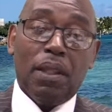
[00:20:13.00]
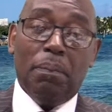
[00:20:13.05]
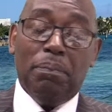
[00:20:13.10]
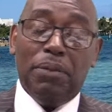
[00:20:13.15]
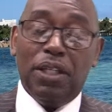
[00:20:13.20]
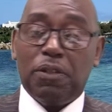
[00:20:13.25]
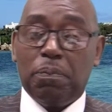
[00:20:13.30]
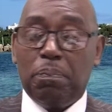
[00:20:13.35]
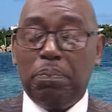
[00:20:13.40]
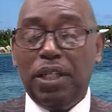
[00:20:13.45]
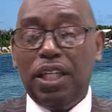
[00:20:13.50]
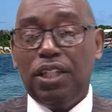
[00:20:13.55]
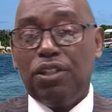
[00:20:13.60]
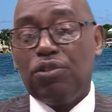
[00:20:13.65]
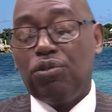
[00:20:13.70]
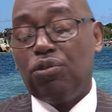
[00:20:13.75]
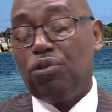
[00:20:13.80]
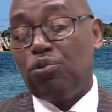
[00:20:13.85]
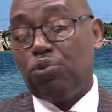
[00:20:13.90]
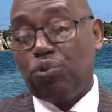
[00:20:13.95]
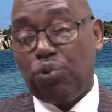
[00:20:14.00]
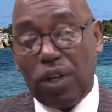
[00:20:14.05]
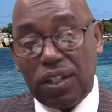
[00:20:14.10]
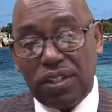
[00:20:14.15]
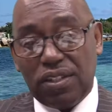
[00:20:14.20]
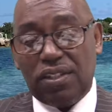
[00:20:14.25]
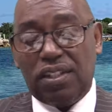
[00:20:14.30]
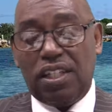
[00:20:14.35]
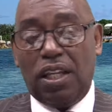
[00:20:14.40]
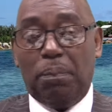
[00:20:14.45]
misplaced
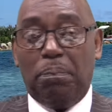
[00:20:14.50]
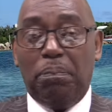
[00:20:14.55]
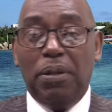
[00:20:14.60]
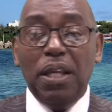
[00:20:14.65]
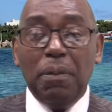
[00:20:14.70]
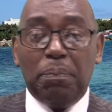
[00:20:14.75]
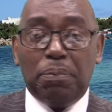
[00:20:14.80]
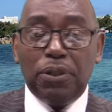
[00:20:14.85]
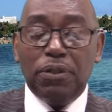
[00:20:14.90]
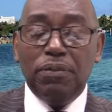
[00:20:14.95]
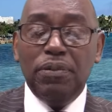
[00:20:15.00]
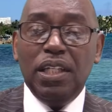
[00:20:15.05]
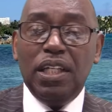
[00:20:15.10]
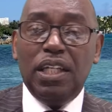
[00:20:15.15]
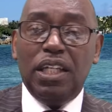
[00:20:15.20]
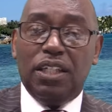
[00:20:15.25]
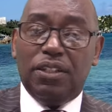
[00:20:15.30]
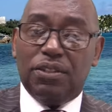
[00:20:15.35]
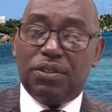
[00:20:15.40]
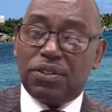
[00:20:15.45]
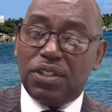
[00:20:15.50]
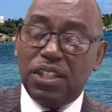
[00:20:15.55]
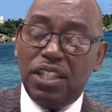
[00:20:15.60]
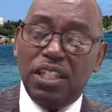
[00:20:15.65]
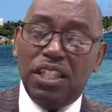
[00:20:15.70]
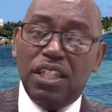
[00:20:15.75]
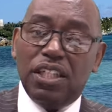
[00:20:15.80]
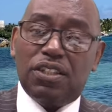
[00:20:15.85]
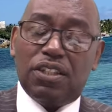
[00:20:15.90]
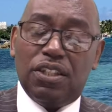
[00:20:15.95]
trust in people, in
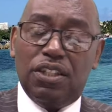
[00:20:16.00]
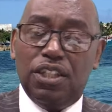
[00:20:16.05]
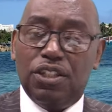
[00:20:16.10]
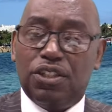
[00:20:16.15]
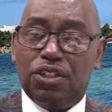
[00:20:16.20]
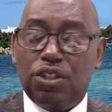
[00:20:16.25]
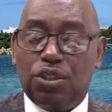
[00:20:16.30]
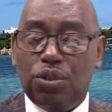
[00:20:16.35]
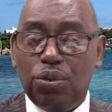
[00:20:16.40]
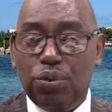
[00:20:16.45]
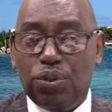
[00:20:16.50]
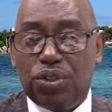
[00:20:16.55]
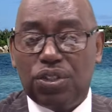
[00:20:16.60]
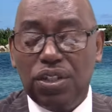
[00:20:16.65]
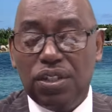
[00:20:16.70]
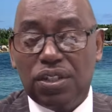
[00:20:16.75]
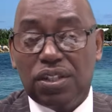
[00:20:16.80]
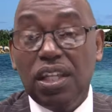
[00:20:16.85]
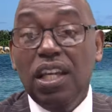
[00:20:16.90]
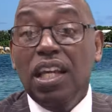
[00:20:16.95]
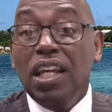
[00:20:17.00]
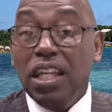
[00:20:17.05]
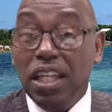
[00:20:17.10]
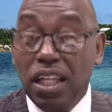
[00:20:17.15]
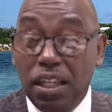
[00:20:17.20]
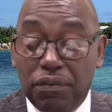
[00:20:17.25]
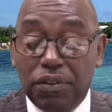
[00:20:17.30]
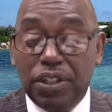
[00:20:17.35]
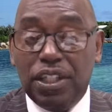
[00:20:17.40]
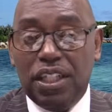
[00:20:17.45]
things, in institutions,
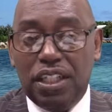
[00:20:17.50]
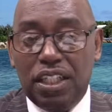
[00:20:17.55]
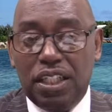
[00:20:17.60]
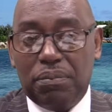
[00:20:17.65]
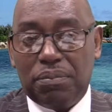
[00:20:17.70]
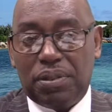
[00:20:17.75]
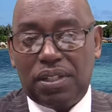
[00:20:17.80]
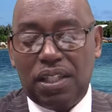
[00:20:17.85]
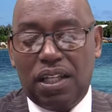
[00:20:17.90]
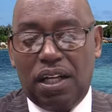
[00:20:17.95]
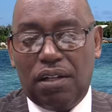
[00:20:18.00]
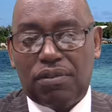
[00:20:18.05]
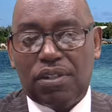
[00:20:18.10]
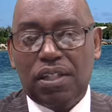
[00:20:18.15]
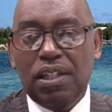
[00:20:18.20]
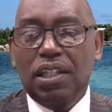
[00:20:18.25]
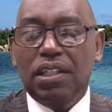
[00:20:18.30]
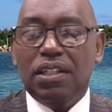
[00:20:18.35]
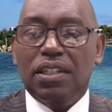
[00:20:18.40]
even in themselves?